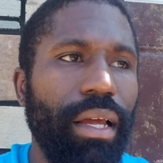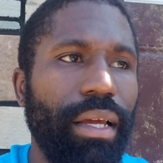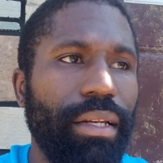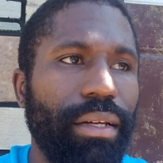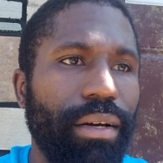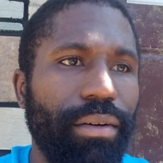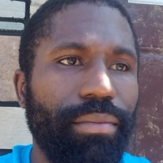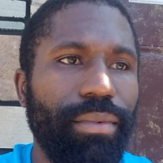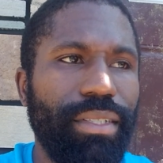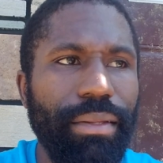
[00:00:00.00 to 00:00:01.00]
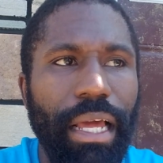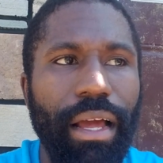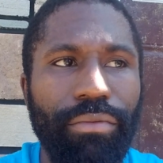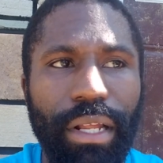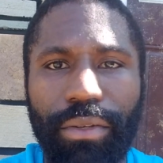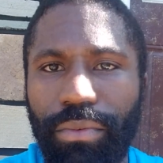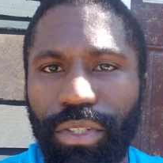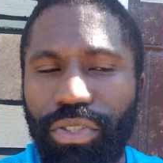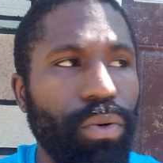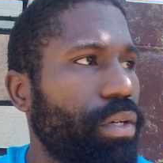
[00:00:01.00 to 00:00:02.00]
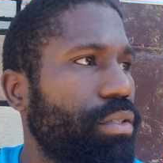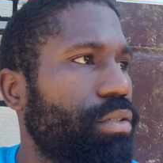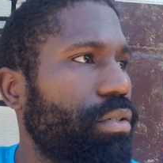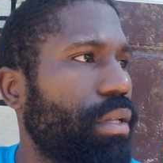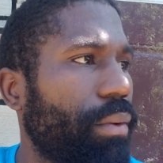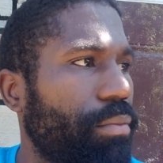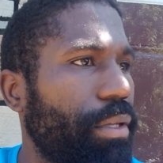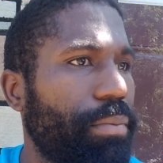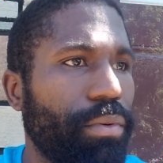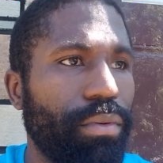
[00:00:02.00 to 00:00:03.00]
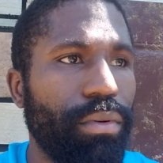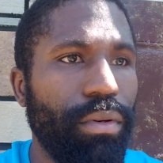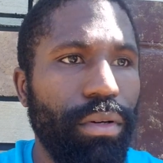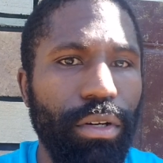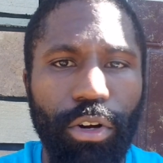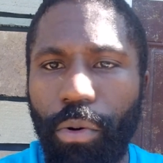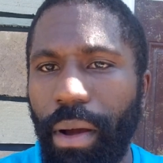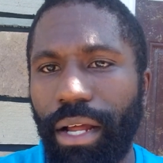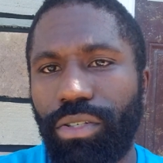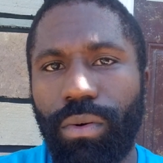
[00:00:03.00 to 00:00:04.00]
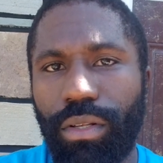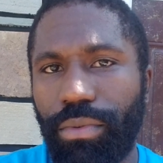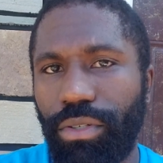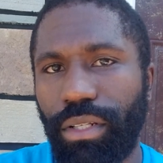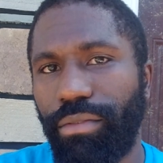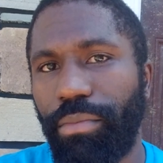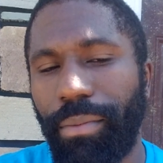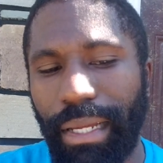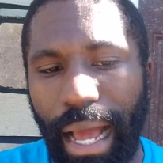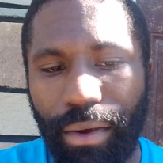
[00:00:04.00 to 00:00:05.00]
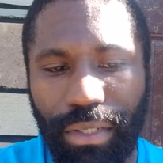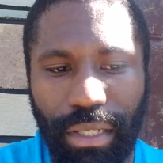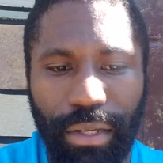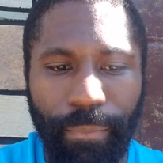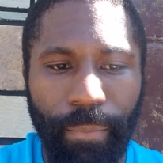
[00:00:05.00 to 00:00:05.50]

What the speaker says: And it's like that I realized with Jordans too. Like when people, go buy Jordans, but you live in public housing,